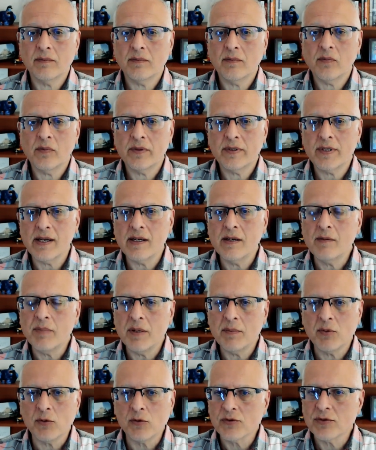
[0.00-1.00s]
Taking
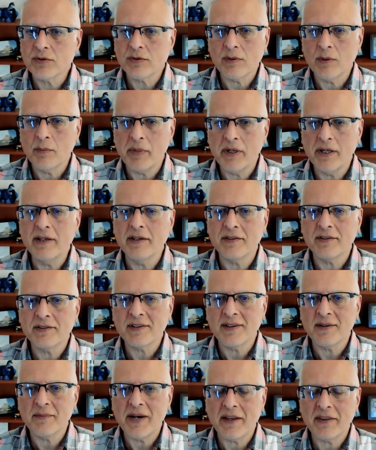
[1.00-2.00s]
people's opinions
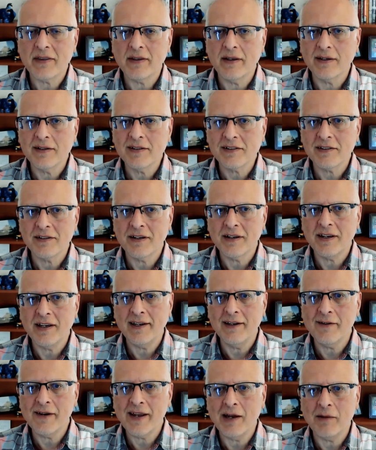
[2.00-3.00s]
about things,
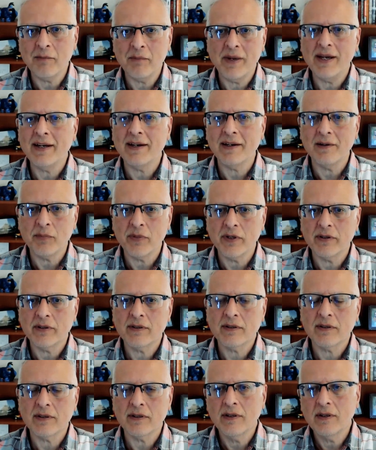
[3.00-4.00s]
you can't ban it. But
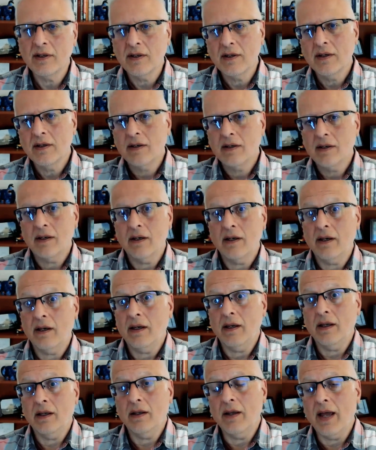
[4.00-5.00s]

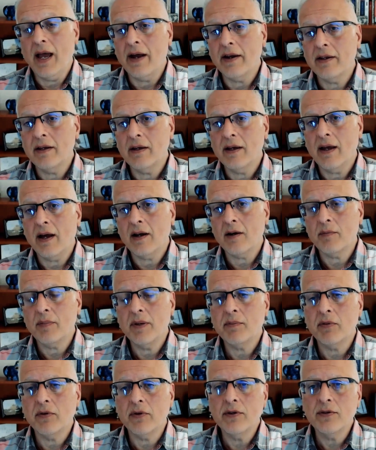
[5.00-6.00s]
how do
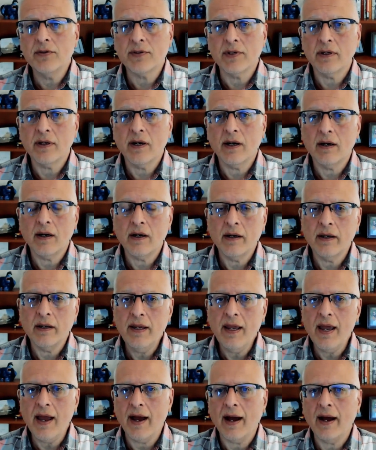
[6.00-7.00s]
people use it?
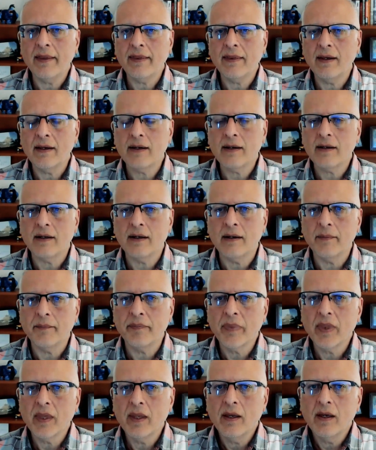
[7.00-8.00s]
I think
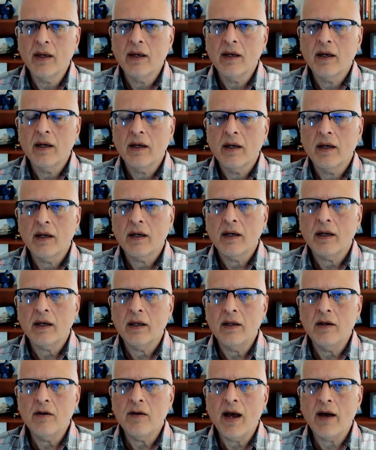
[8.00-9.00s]

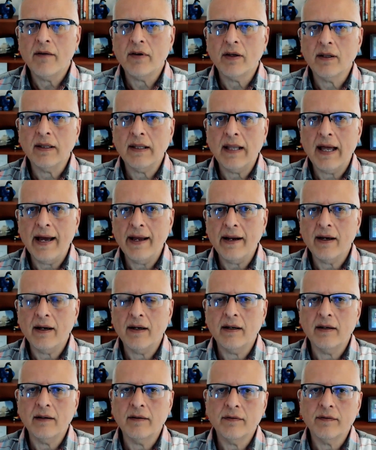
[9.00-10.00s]
you have a lot
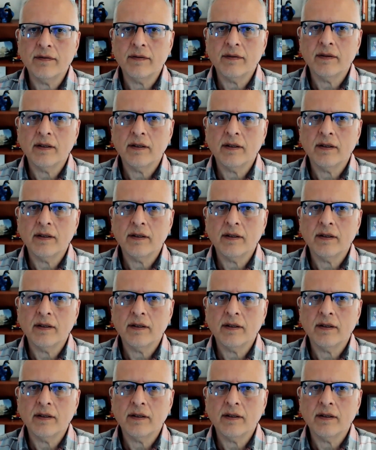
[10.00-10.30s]
of.